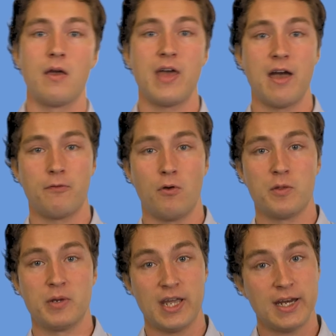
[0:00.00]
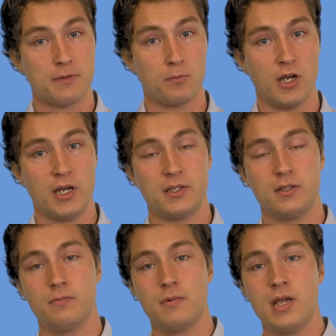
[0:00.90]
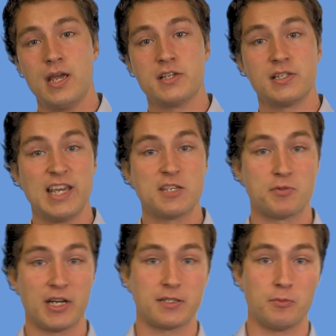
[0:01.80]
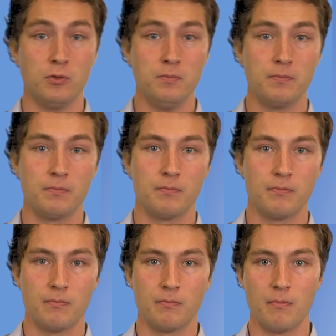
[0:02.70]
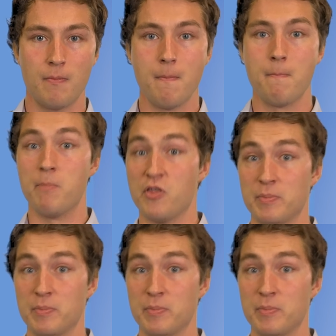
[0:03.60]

therefore the beginning of the word is least predictable, but the